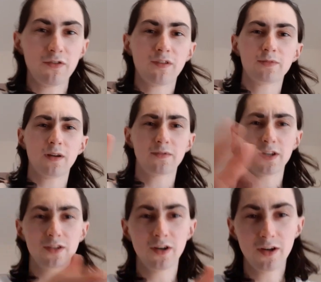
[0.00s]
sometimes
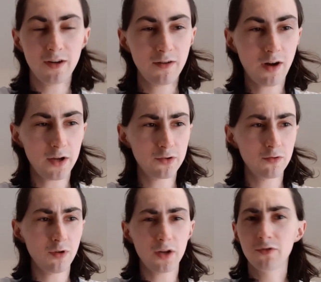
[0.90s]
I
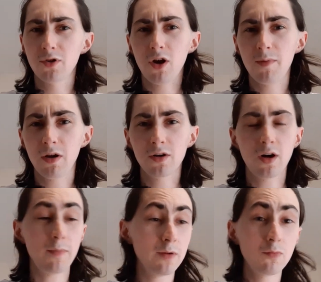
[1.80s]
do go a bit
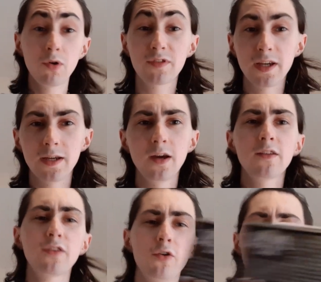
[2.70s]
longer, but we'll see.
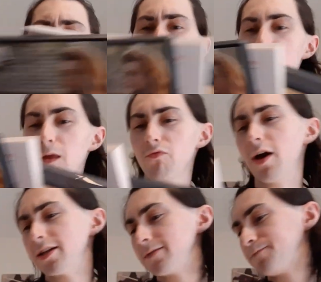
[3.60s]
So
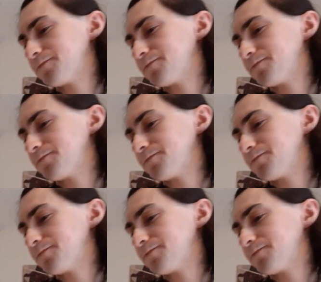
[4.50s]
right,